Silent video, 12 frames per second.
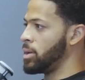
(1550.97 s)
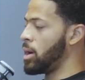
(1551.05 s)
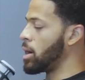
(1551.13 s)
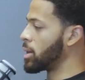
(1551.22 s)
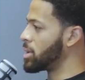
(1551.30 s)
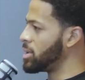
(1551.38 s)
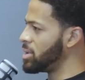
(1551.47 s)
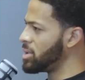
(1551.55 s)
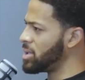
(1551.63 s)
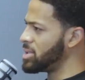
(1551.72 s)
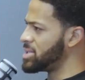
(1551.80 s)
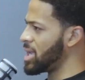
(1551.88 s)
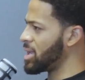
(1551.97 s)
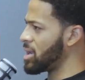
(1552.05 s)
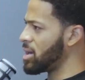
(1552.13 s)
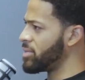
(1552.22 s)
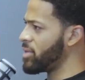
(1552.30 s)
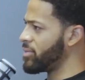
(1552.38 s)
our good and take
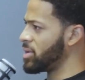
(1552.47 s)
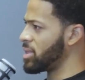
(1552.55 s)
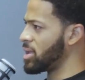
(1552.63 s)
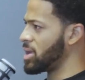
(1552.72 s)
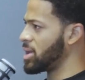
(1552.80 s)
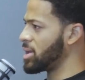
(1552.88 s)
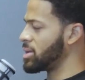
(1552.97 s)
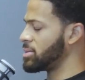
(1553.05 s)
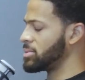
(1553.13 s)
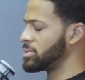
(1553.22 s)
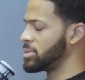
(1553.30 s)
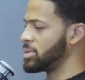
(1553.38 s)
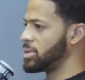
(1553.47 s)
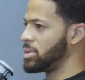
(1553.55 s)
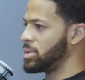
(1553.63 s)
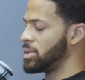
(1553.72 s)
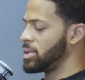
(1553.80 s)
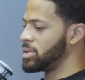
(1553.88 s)
care of everything. And
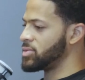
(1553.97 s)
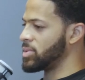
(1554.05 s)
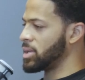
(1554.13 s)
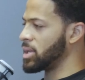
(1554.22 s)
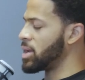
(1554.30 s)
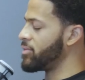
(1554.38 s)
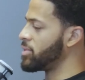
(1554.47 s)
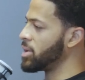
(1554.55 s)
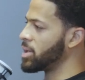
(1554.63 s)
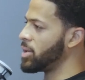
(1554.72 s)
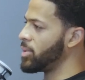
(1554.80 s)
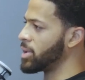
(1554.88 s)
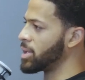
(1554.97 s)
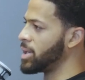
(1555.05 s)
it's really comforting knowing